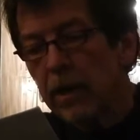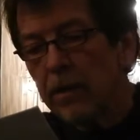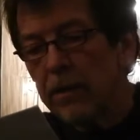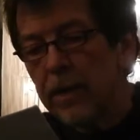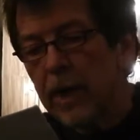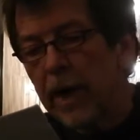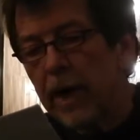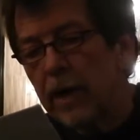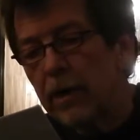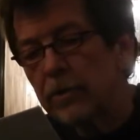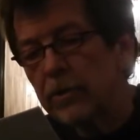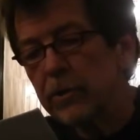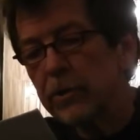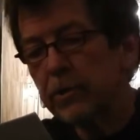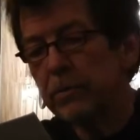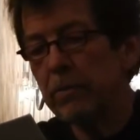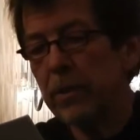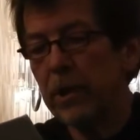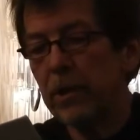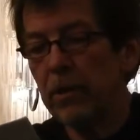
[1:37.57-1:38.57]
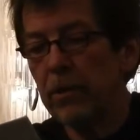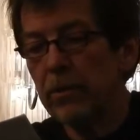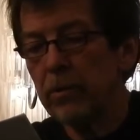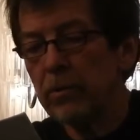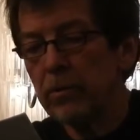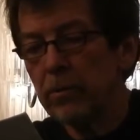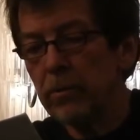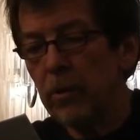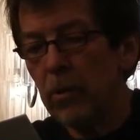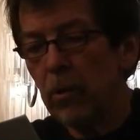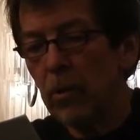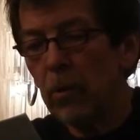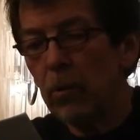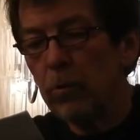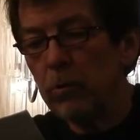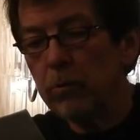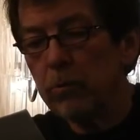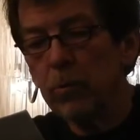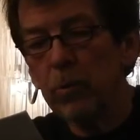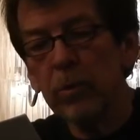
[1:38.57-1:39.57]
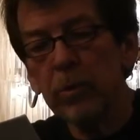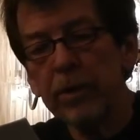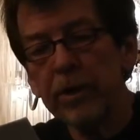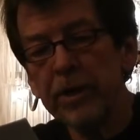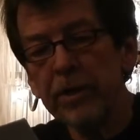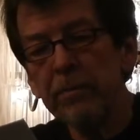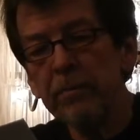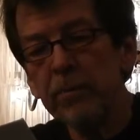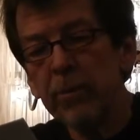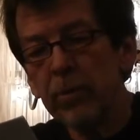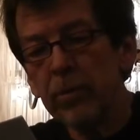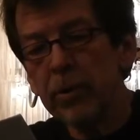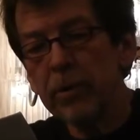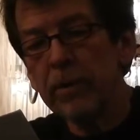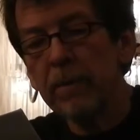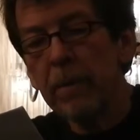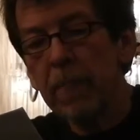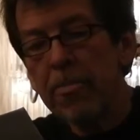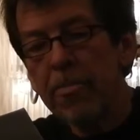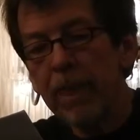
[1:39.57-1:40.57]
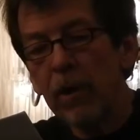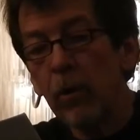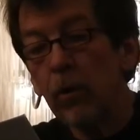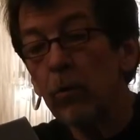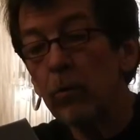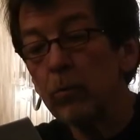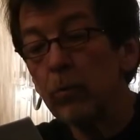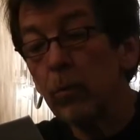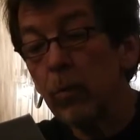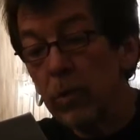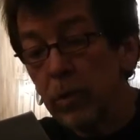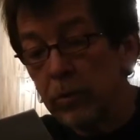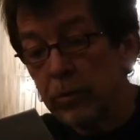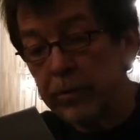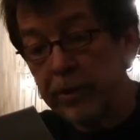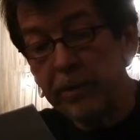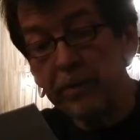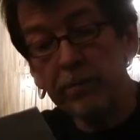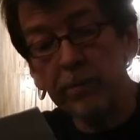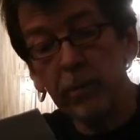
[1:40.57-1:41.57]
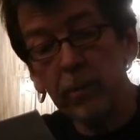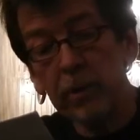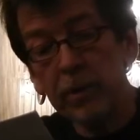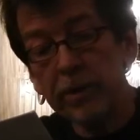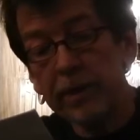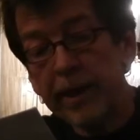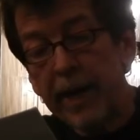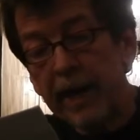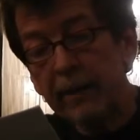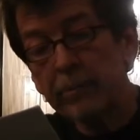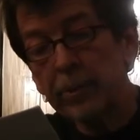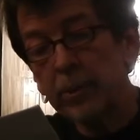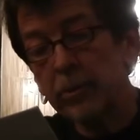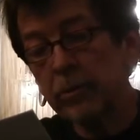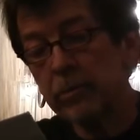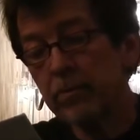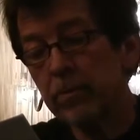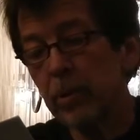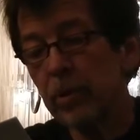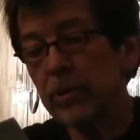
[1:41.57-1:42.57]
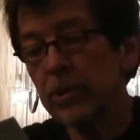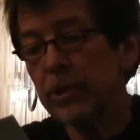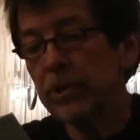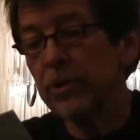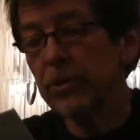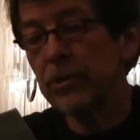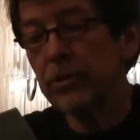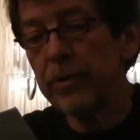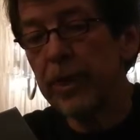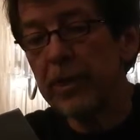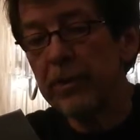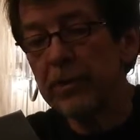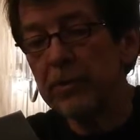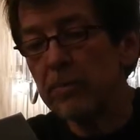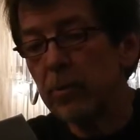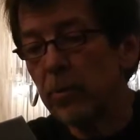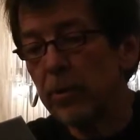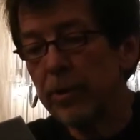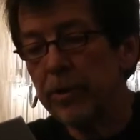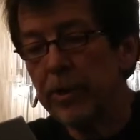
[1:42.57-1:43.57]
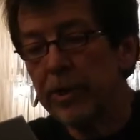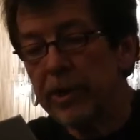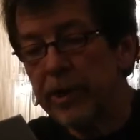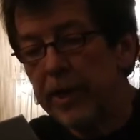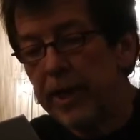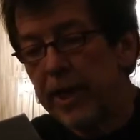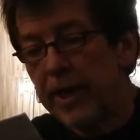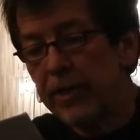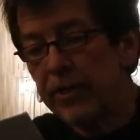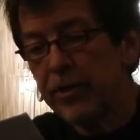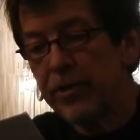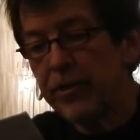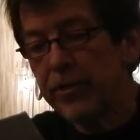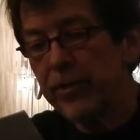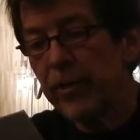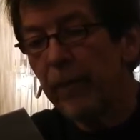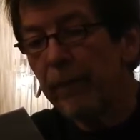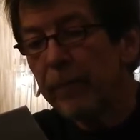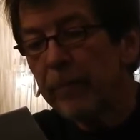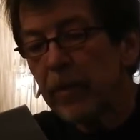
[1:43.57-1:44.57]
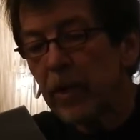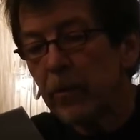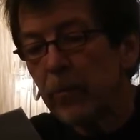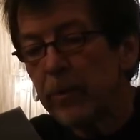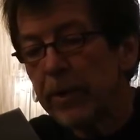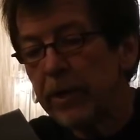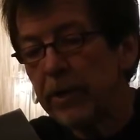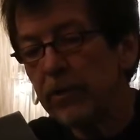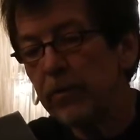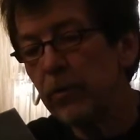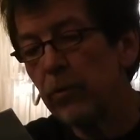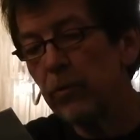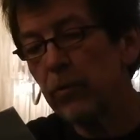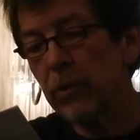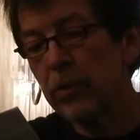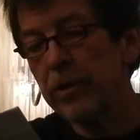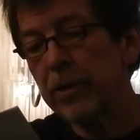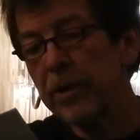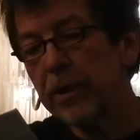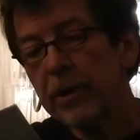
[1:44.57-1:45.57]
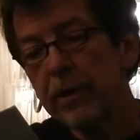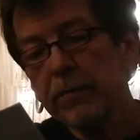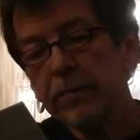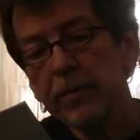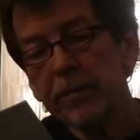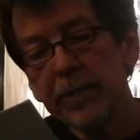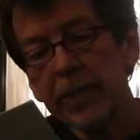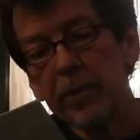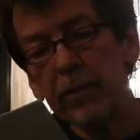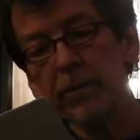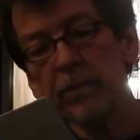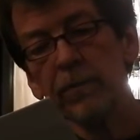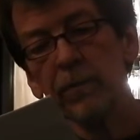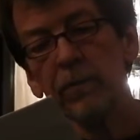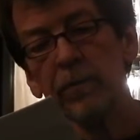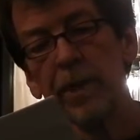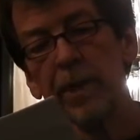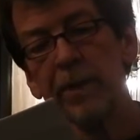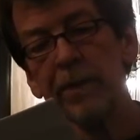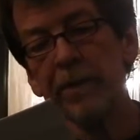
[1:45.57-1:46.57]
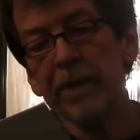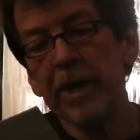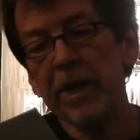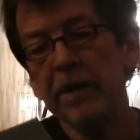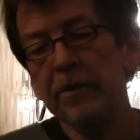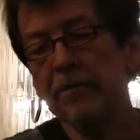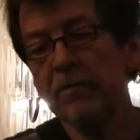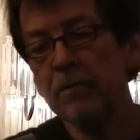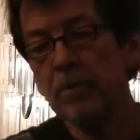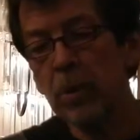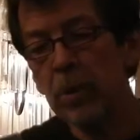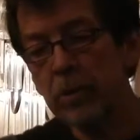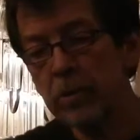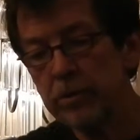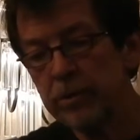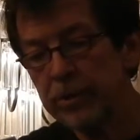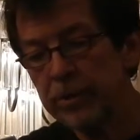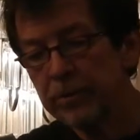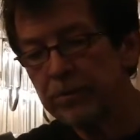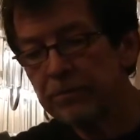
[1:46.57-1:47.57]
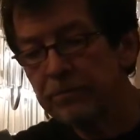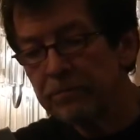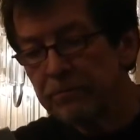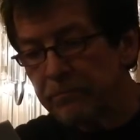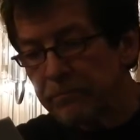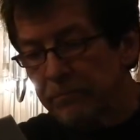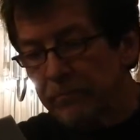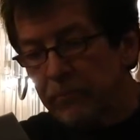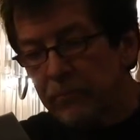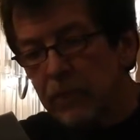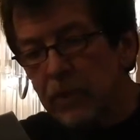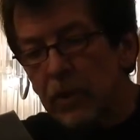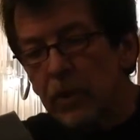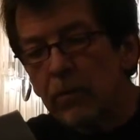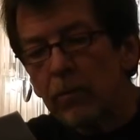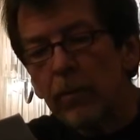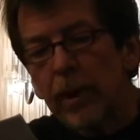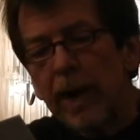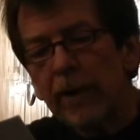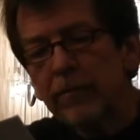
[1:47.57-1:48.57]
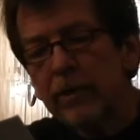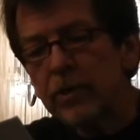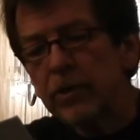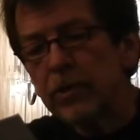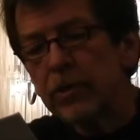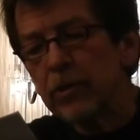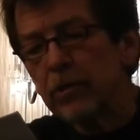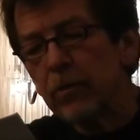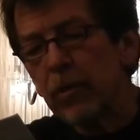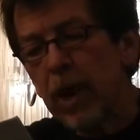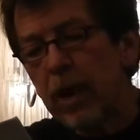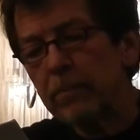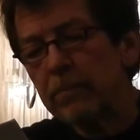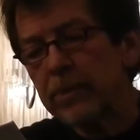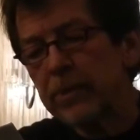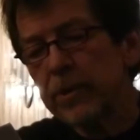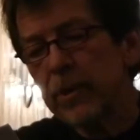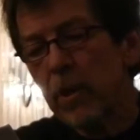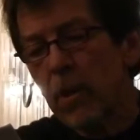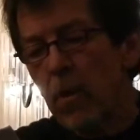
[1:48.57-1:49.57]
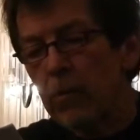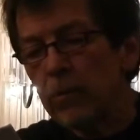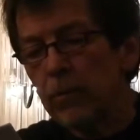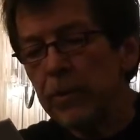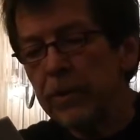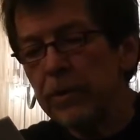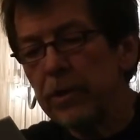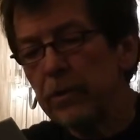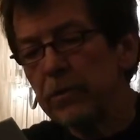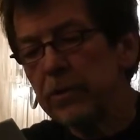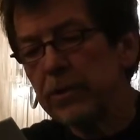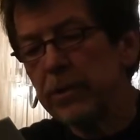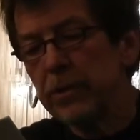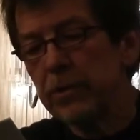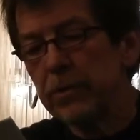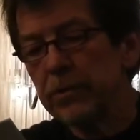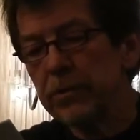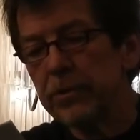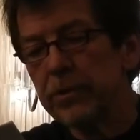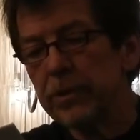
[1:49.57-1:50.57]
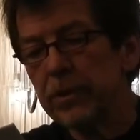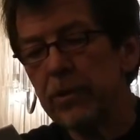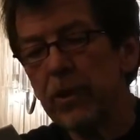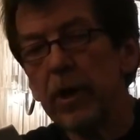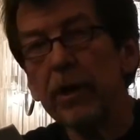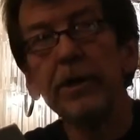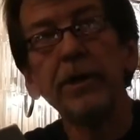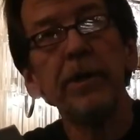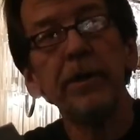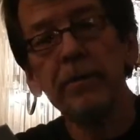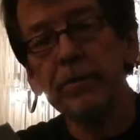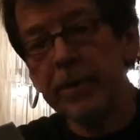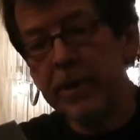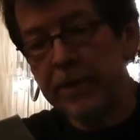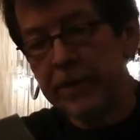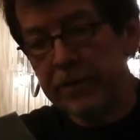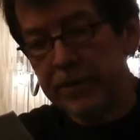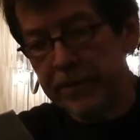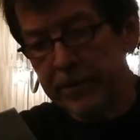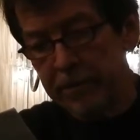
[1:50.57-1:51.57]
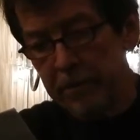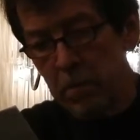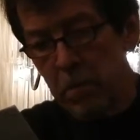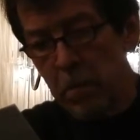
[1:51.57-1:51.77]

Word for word: The house sparrow, old world import, old world import, captured, purchased, transported in cages, we ignored till they overran native birds, ravaged crops, windowsills, and hockey arenas.